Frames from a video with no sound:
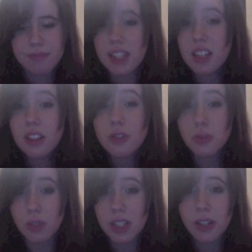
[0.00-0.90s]
It looks
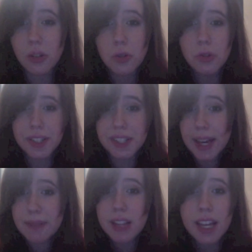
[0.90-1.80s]
really cool in
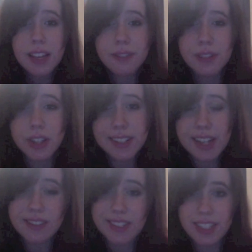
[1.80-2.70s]
gameplay. If you guys
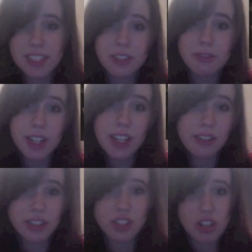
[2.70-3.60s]
haven't seen it already, I would
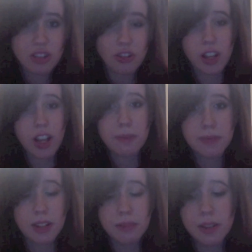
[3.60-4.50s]
suggest looking up
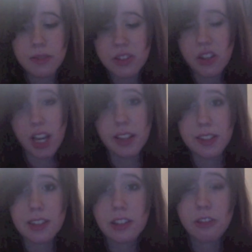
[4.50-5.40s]
some of Sir
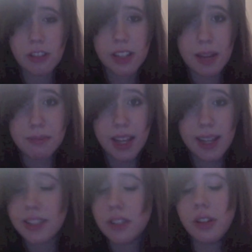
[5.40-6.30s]
Galef's gameplay
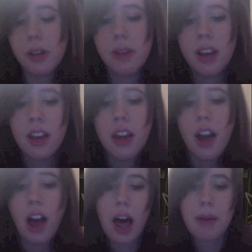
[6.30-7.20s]
on YouTube.
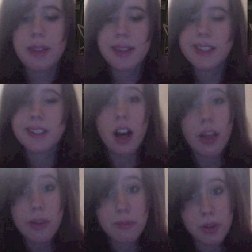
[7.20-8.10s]
And then his
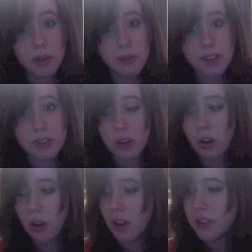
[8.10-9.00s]
other move is
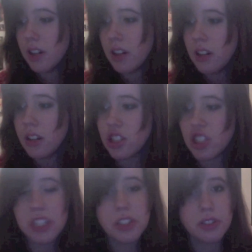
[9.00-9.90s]
called
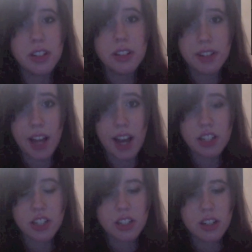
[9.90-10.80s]
Shield
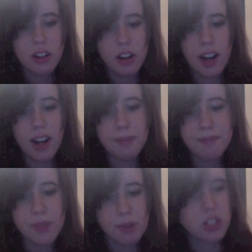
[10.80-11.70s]
Dash,
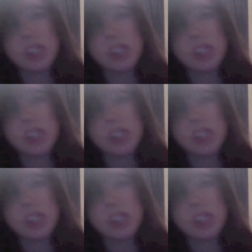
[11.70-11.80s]
which